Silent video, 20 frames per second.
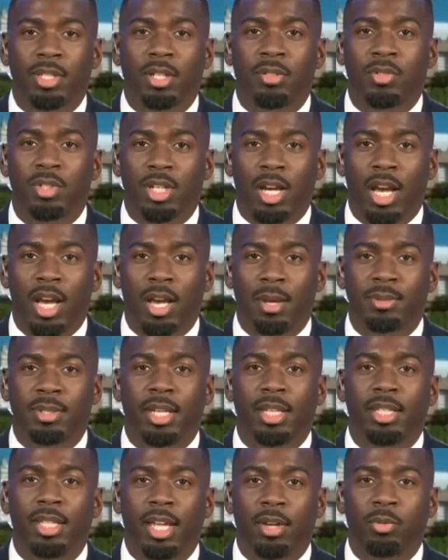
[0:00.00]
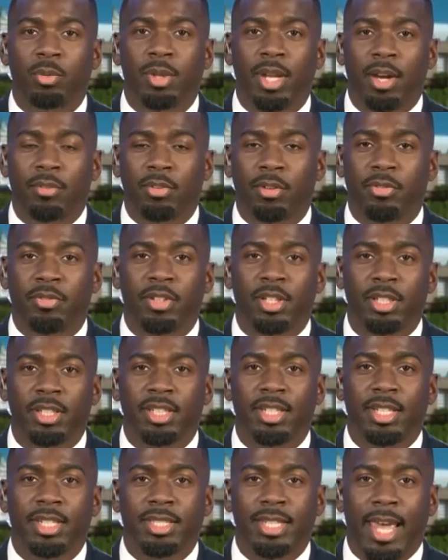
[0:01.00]
of jobs. They left without fulfilling
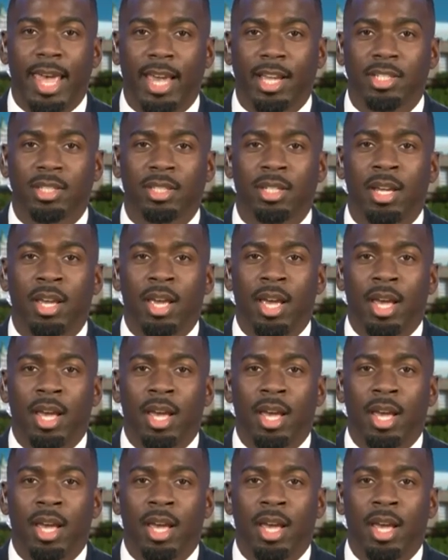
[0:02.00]
the tax